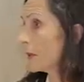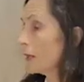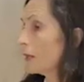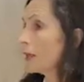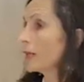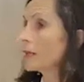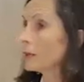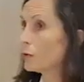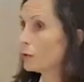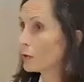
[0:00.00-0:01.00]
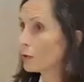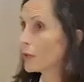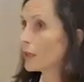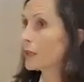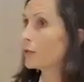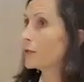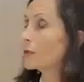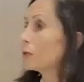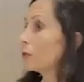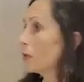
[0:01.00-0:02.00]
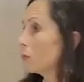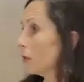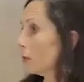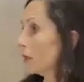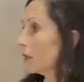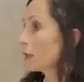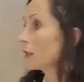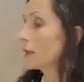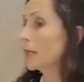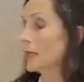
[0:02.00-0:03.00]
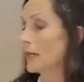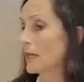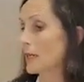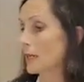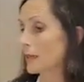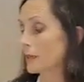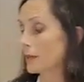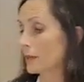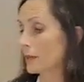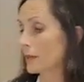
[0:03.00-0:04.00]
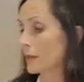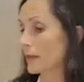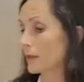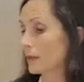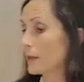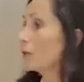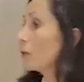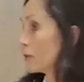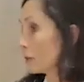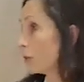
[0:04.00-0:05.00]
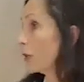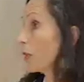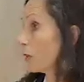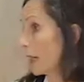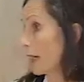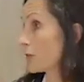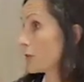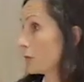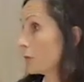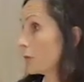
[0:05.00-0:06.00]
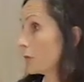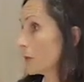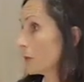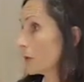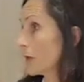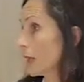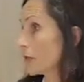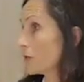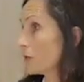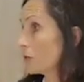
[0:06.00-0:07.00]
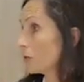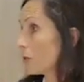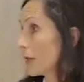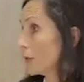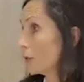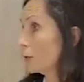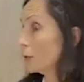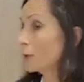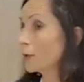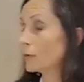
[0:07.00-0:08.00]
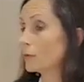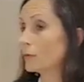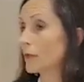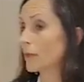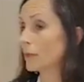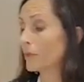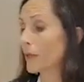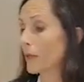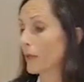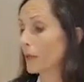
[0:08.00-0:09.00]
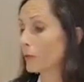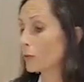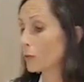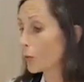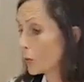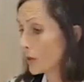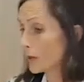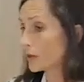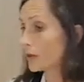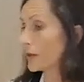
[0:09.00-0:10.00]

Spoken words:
and they will be working also with women and also working on actions to try to support,